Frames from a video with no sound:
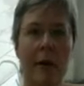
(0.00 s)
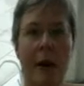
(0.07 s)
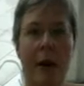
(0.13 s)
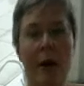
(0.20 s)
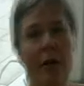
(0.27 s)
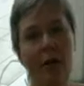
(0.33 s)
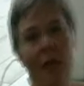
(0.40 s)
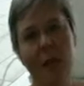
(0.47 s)

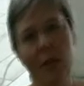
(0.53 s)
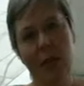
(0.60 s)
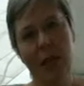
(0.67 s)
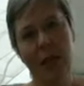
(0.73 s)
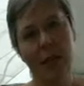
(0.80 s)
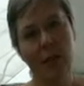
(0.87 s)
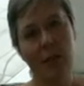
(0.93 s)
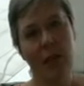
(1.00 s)
I think we
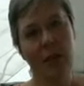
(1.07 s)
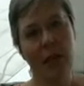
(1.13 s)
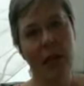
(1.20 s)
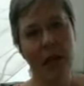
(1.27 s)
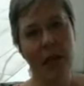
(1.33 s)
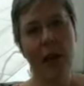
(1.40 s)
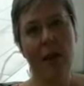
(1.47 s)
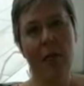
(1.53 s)
need to be a bit
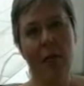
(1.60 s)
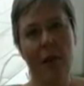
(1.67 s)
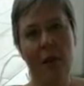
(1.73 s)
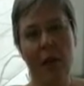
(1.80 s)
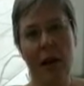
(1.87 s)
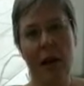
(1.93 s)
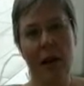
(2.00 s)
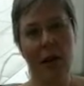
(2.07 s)
careful
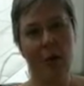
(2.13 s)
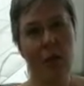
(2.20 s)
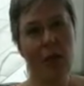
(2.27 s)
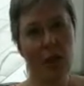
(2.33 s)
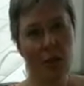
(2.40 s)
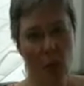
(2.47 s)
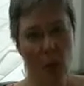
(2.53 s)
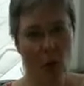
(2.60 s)
about how we
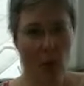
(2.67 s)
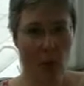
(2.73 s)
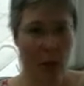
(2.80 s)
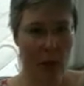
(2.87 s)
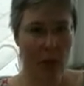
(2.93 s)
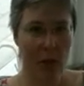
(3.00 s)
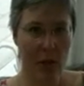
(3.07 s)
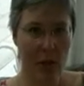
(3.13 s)
talk
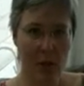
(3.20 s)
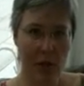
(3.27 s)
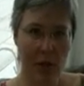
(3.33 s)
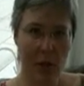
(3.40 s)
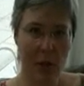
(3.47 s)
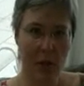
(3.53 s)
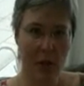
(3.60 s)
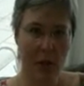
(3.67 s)
about new
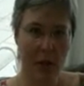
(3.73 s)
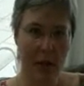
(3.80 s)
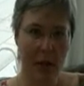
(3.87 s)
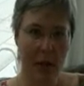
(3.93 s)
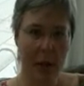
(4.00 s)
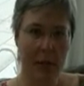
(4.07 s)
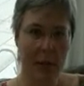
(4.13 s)
technology.